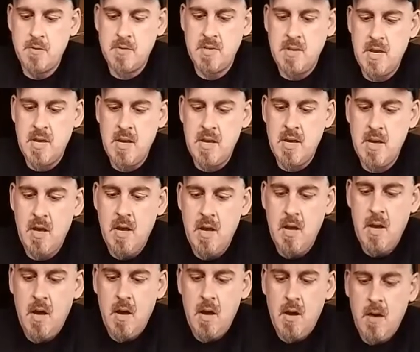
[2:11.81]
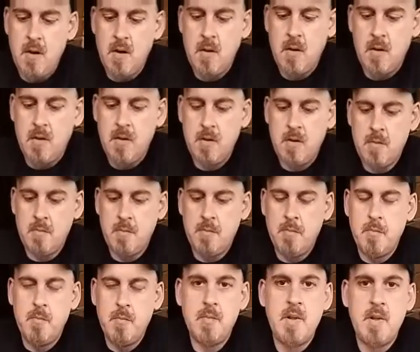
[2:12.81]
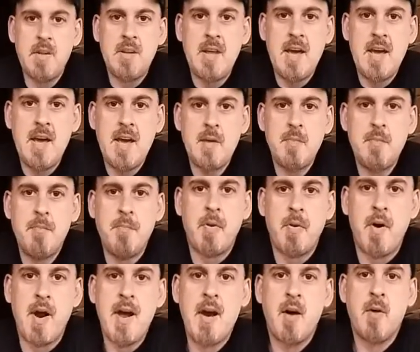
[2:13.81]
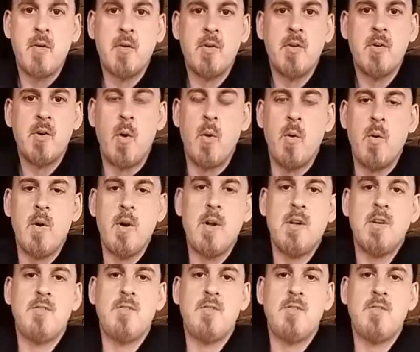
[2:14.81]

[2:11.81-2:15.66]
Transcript: the dead brown cordage